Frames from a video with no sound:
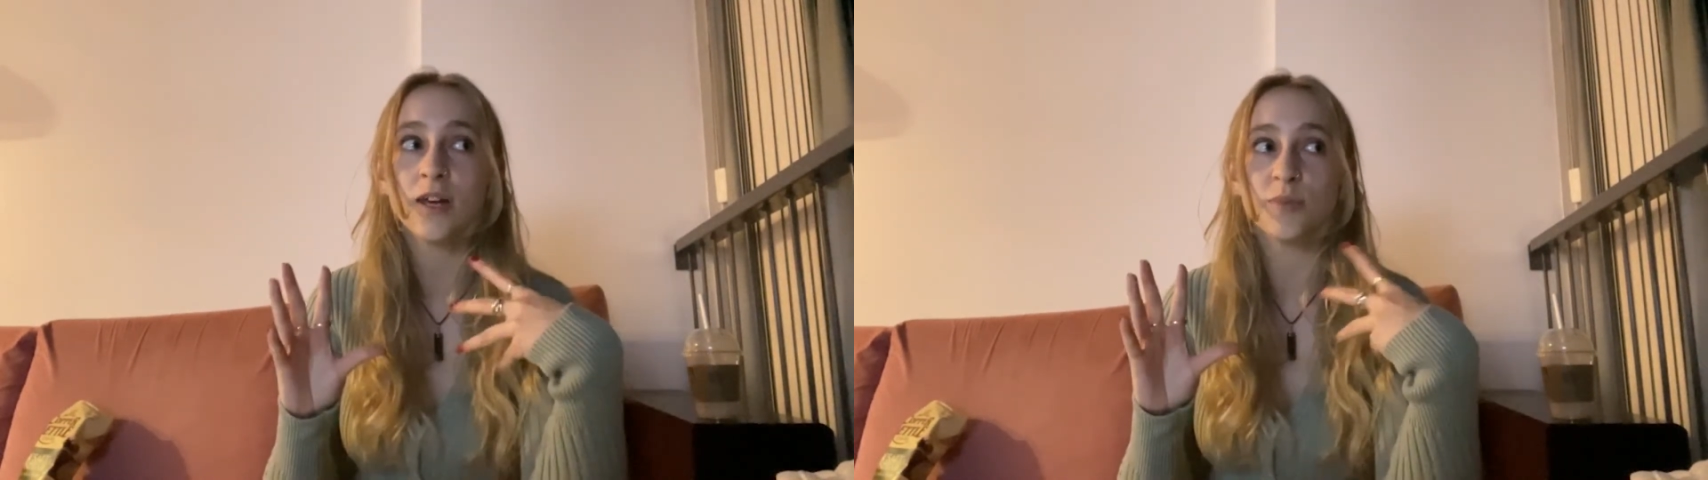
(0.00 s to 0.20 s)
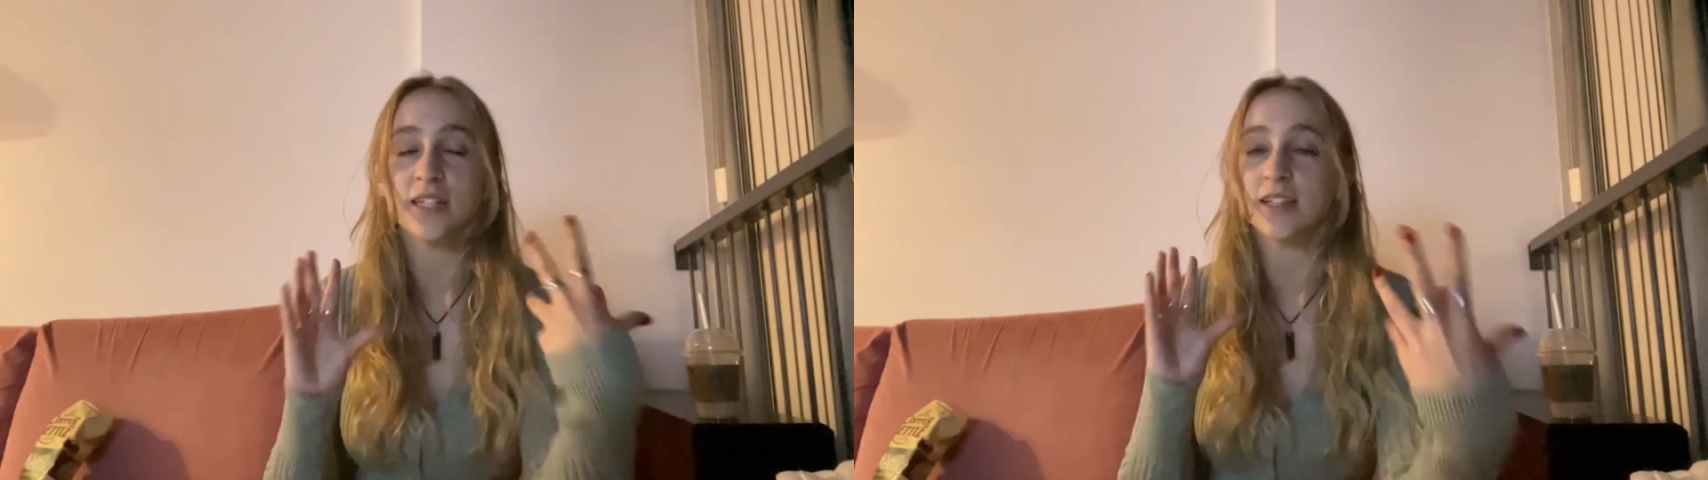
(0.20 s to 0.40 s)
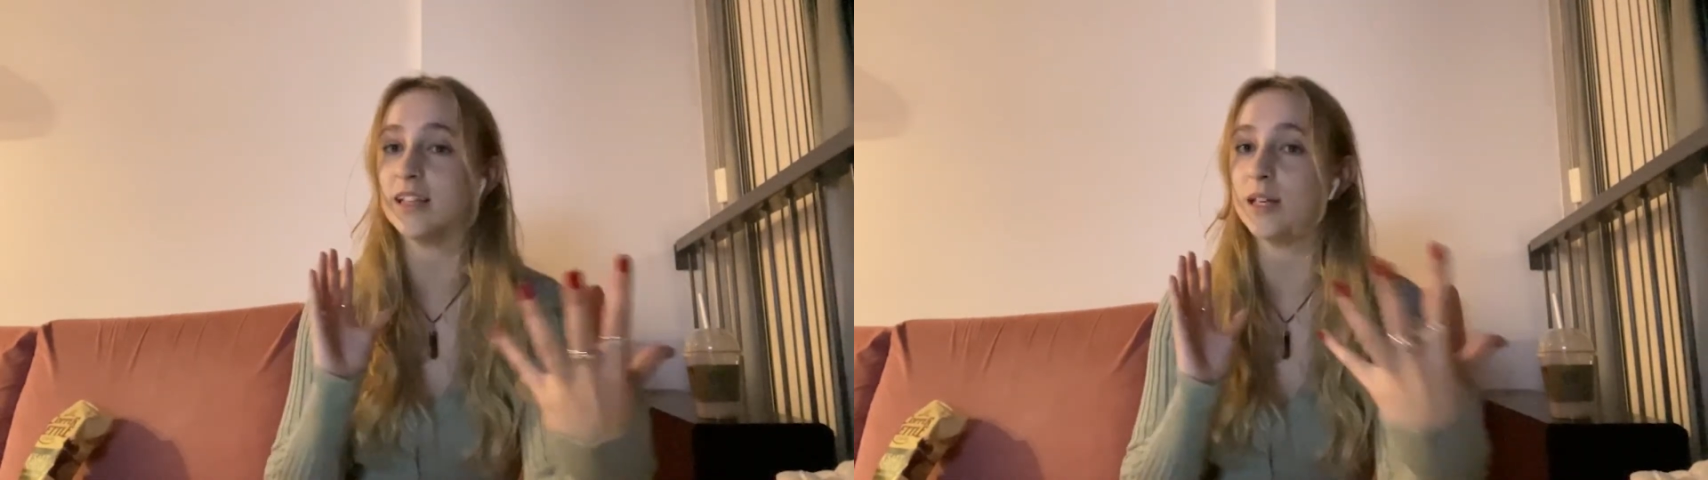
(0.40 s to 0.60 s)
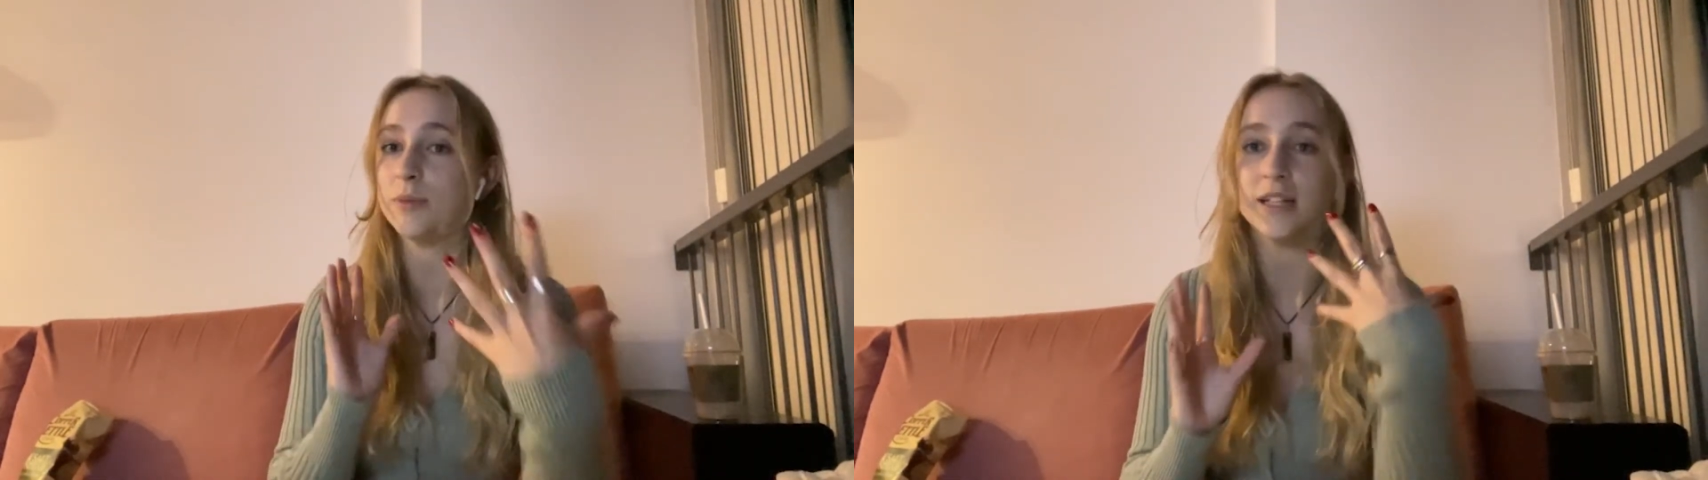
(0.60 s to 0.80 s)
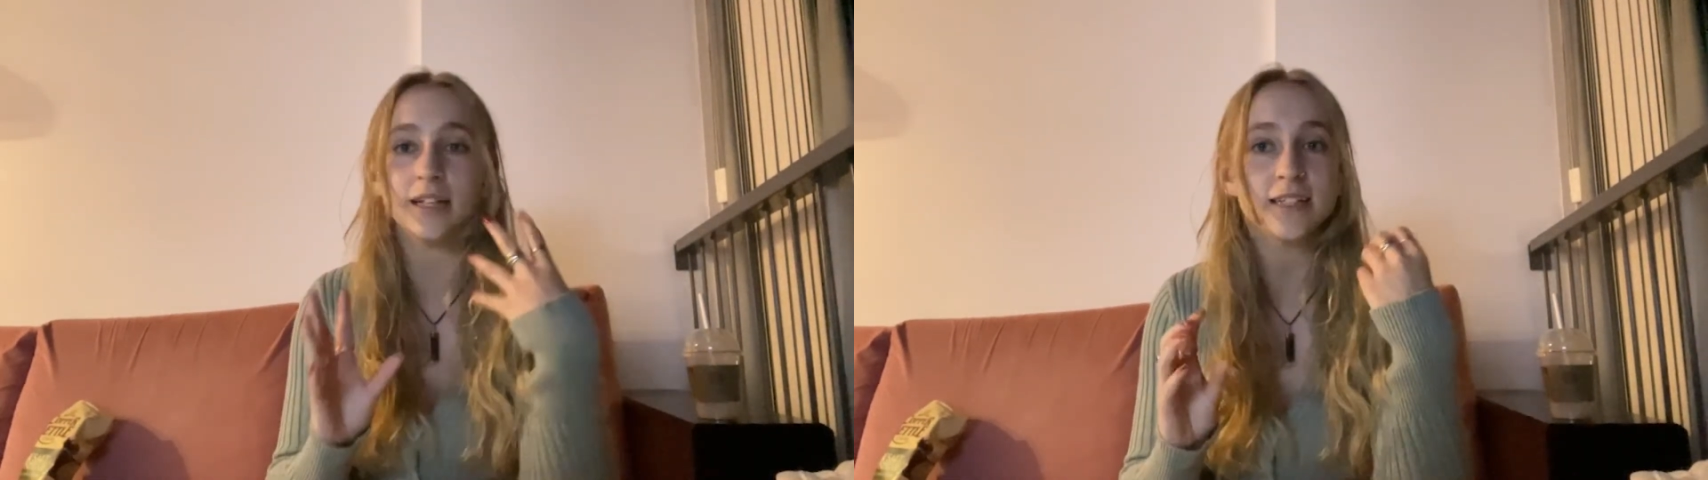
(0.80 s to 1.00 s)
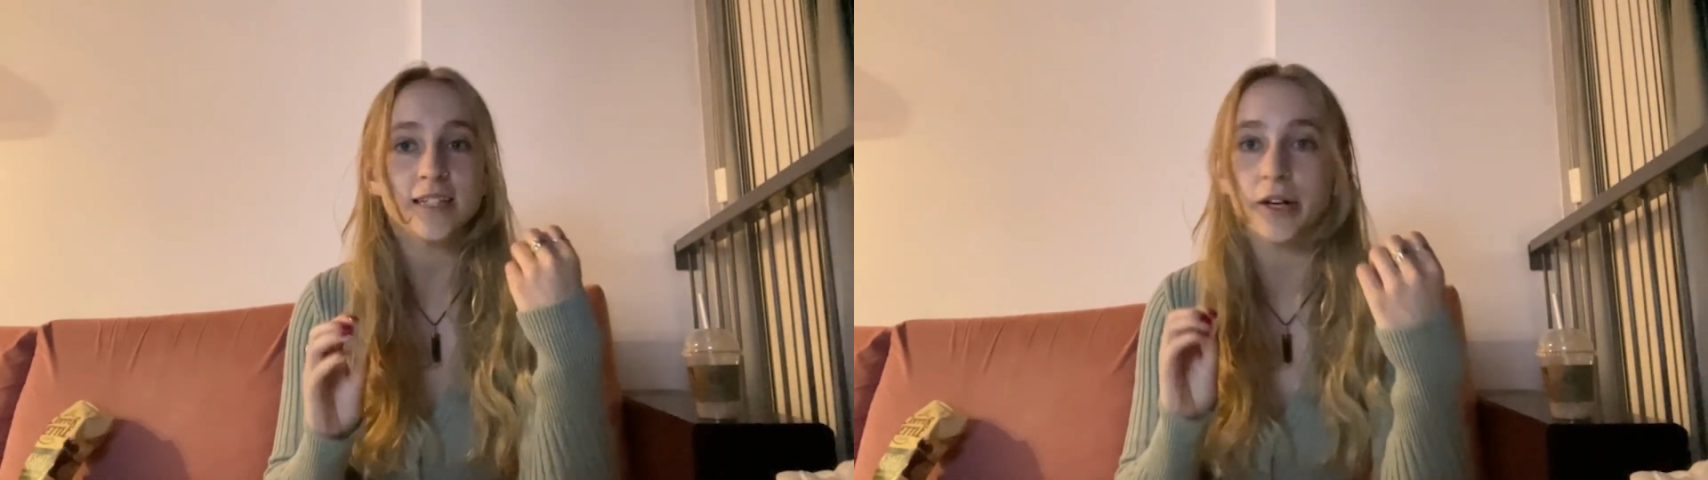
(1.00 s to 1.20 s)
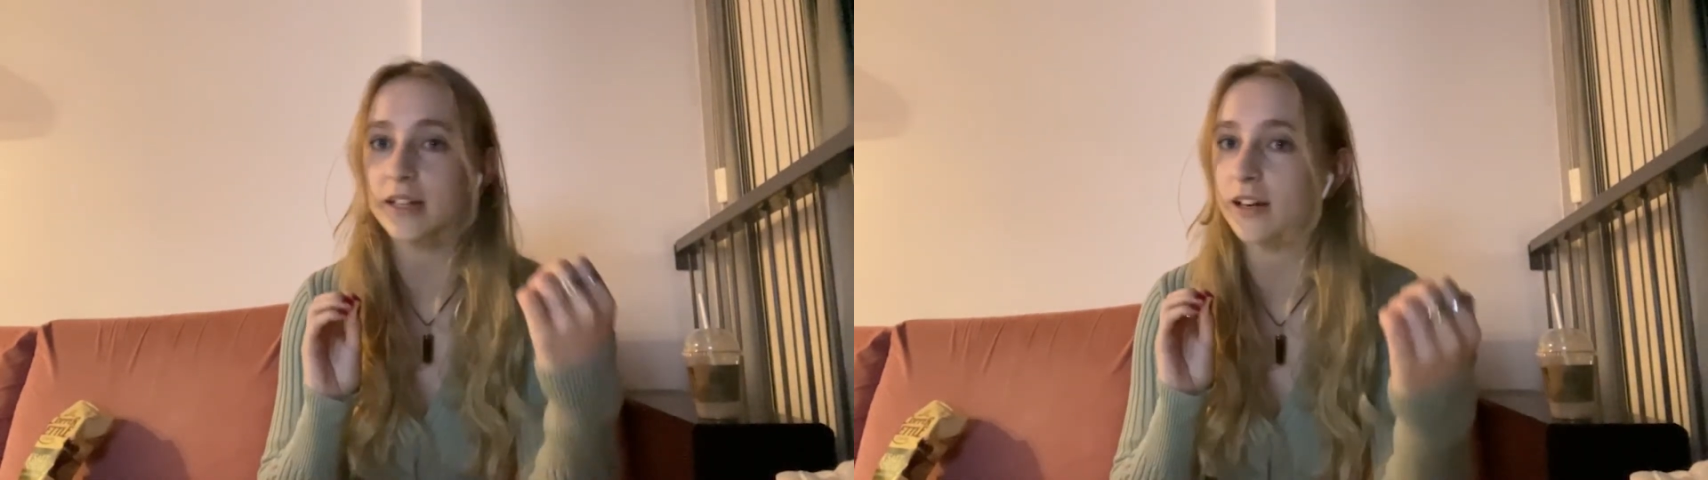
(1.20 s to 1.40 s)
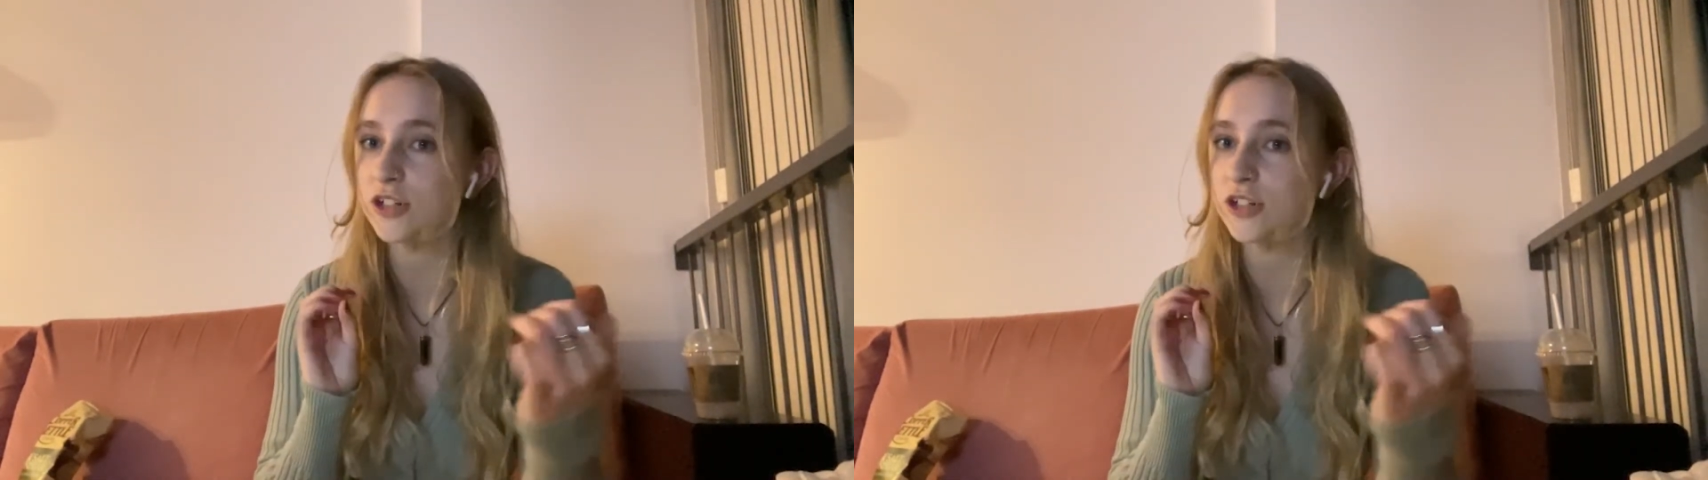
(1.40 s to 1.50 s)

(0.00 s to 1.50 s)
Basically they'd been like staring at